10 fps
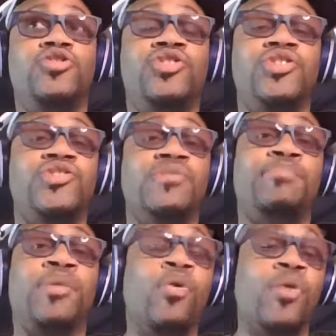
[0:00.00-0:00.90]
to
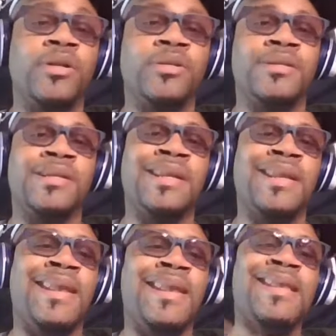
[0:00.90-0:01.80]
support
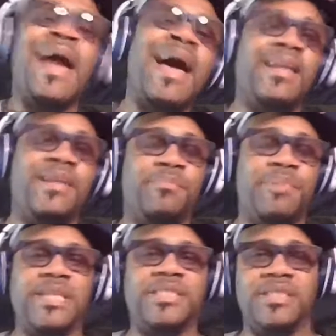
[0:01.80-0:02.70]
not
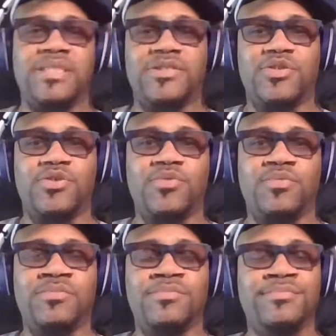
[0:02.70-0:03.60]
impeaching this dude.
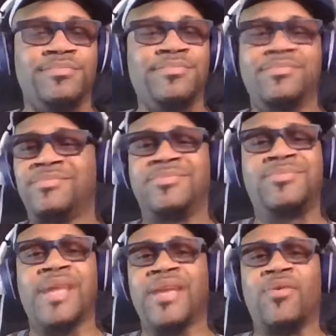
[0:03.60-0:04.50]

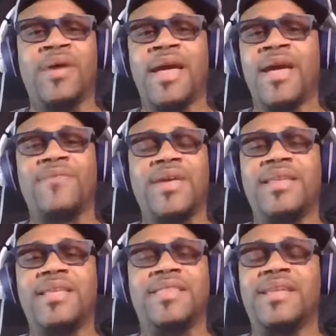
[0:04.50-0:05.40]
They don't have
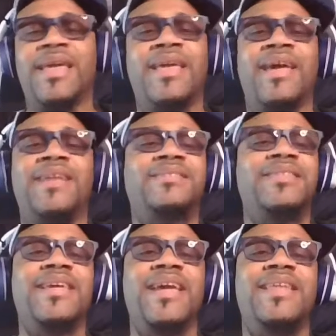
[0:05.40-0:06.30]
anything. They can't
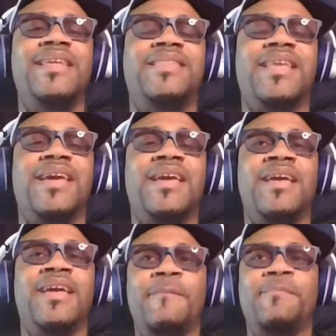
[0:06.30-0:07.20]
see
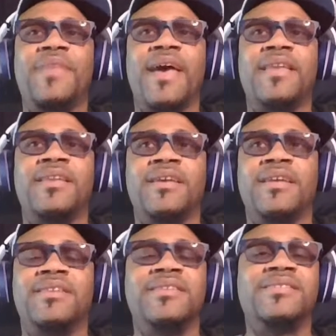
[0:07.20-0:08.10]
anything that
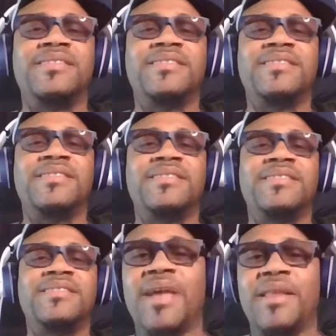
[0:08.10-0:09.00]
does not
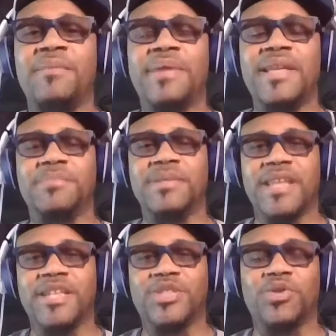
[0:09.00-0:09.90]
merit an impeachment
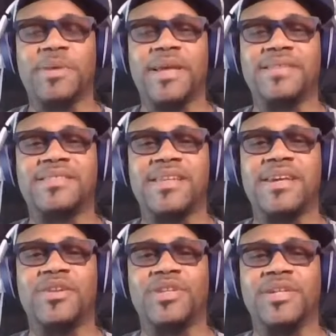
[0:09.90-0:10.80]
that Trump has
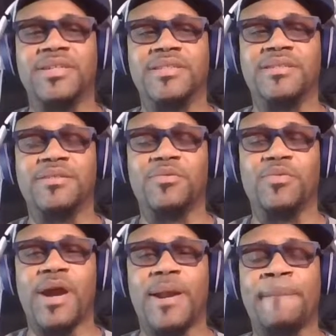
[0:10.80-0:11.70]
said or done.
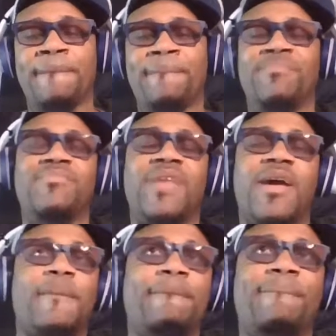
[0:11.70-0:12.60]
Right
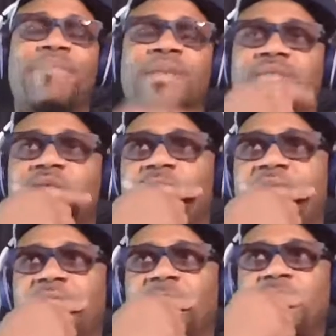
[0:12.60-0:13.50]
now, let's go back.